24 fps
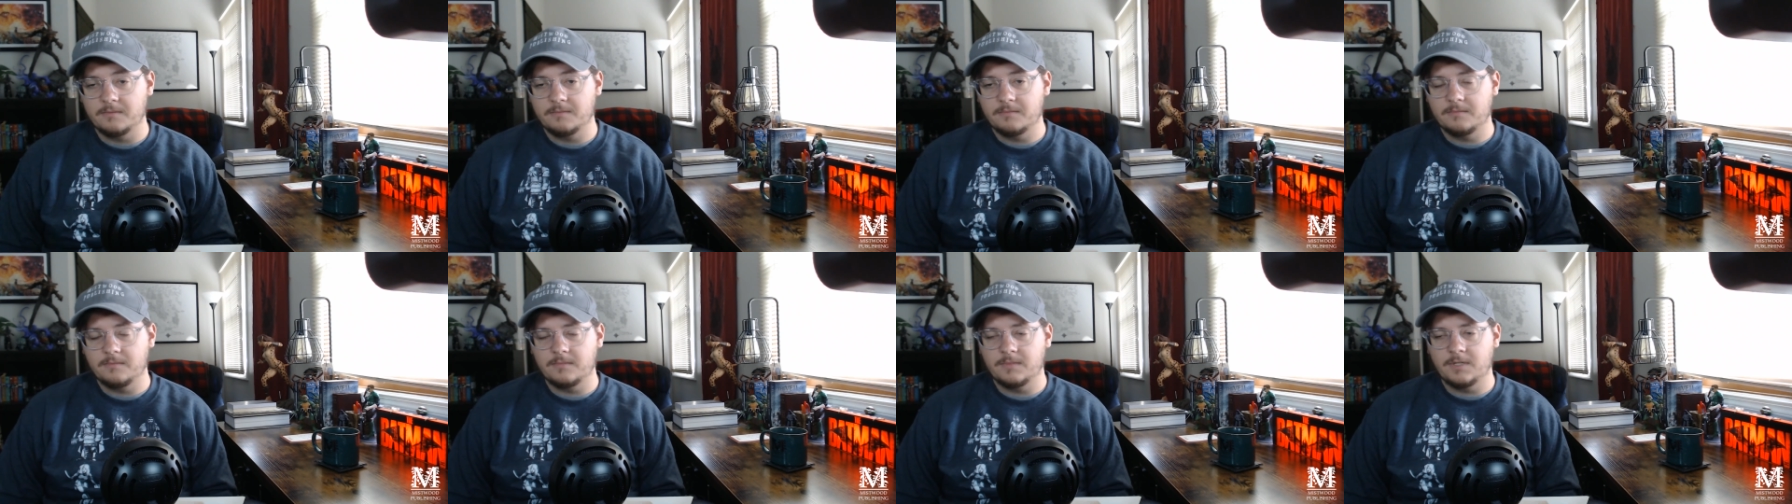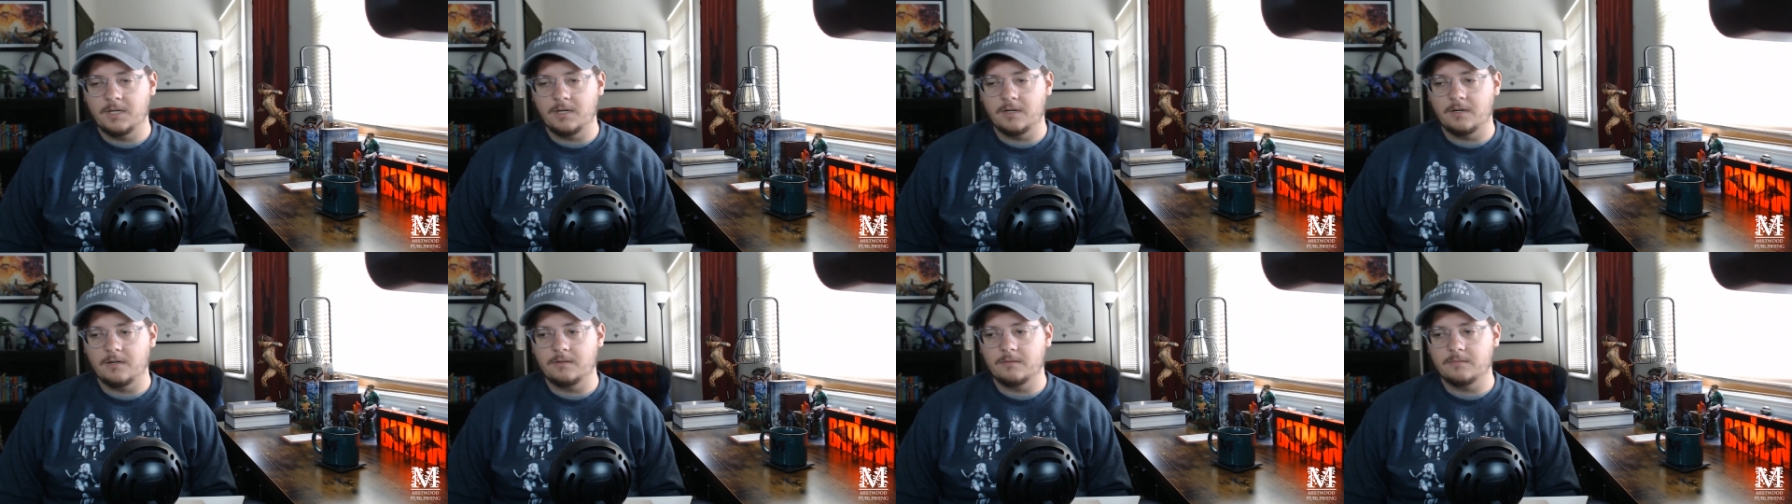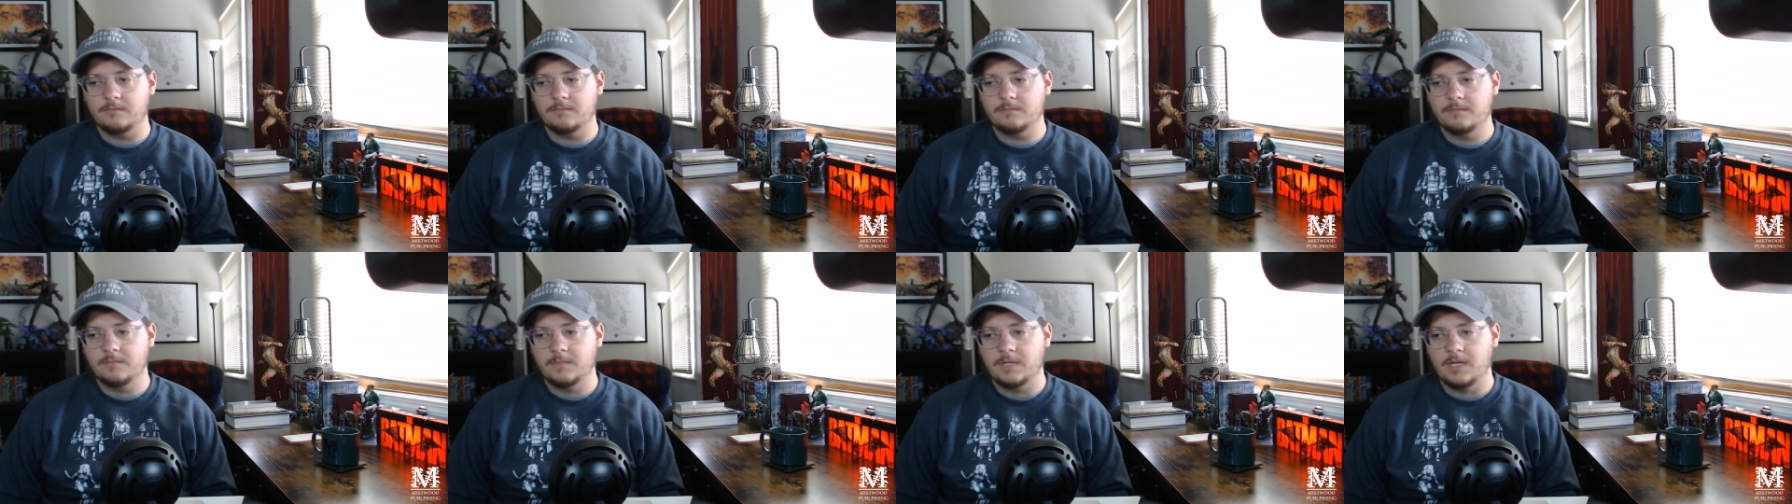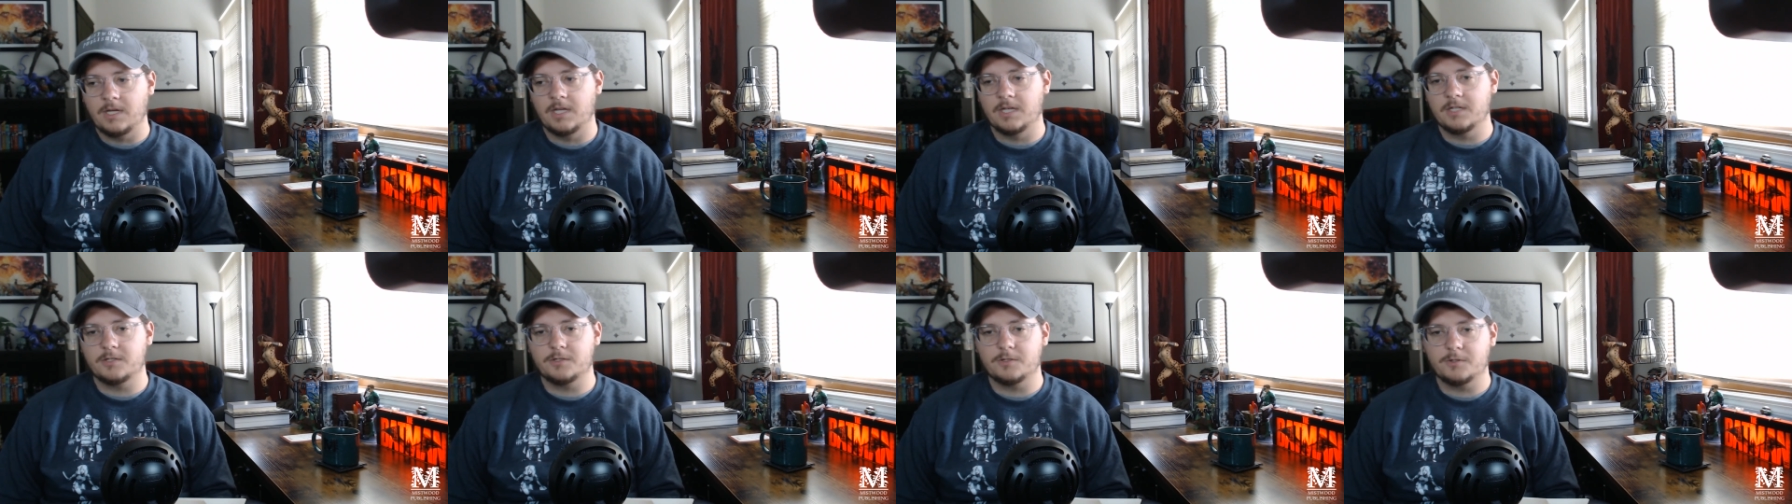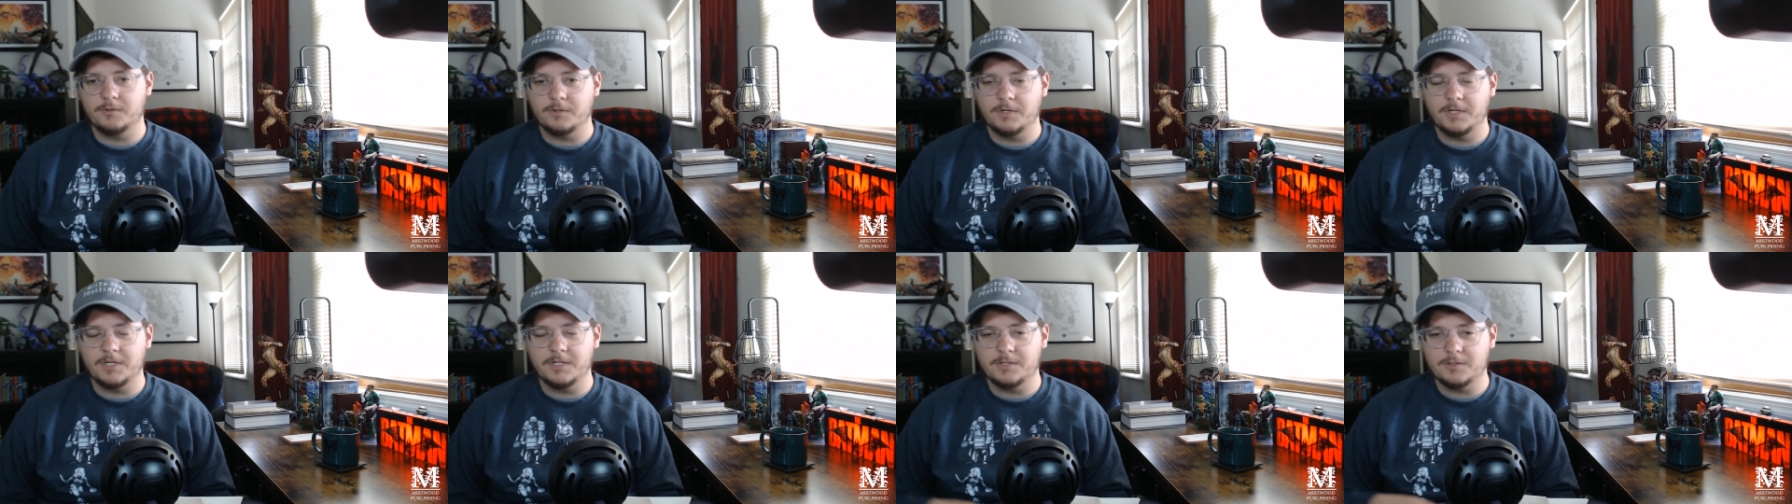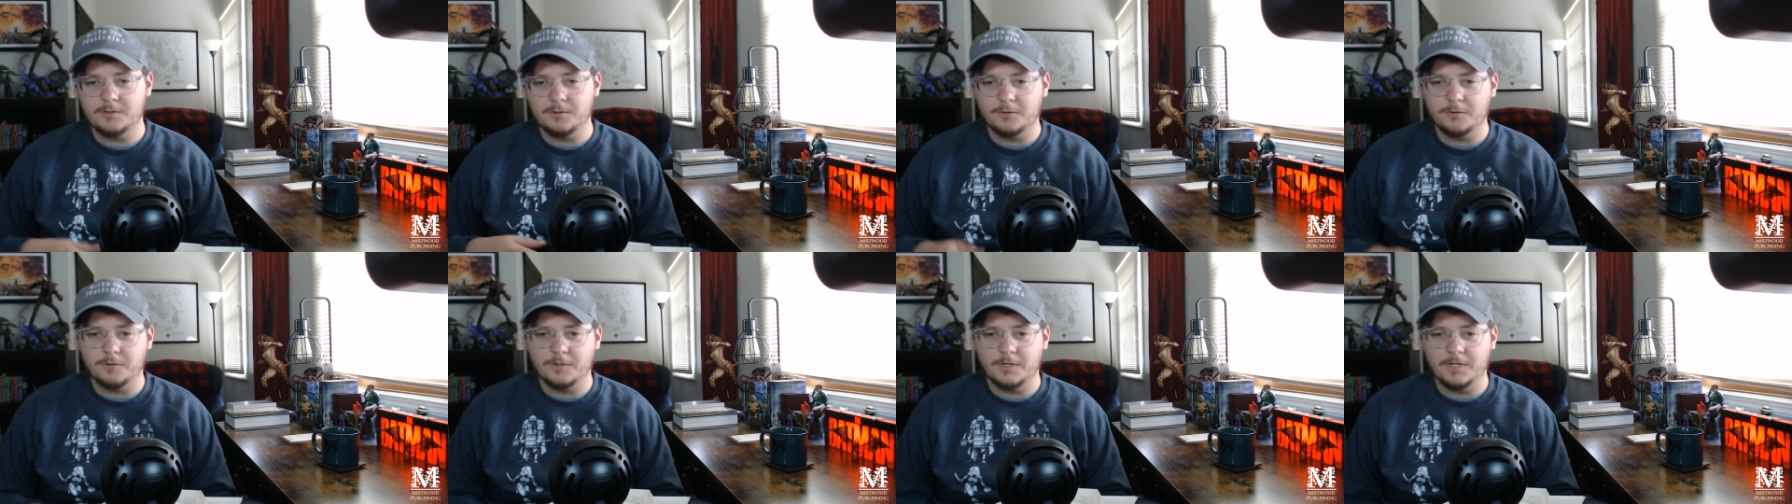you know history
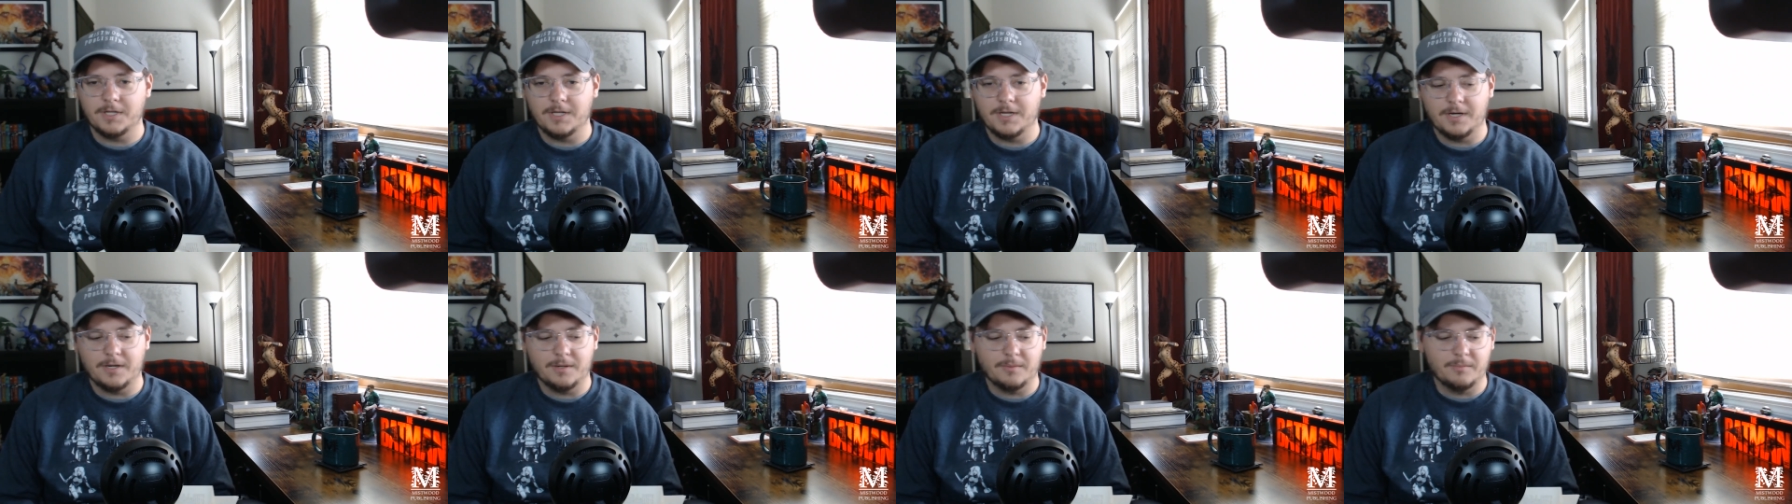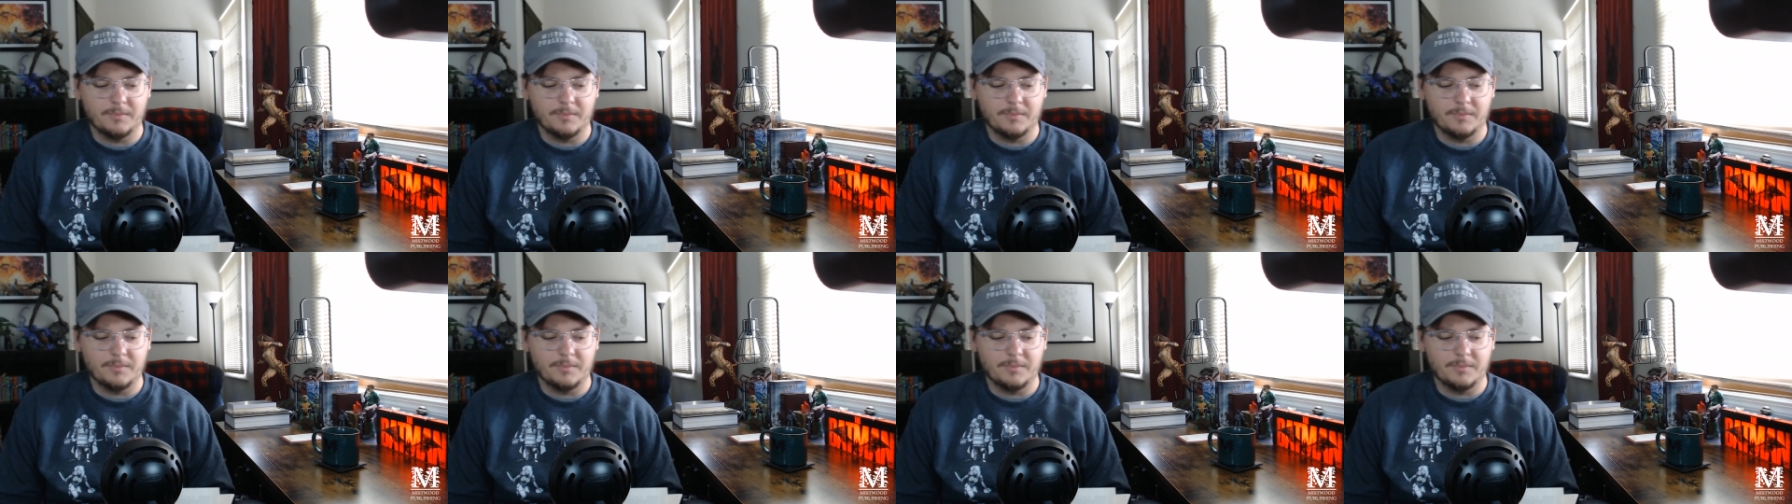story there,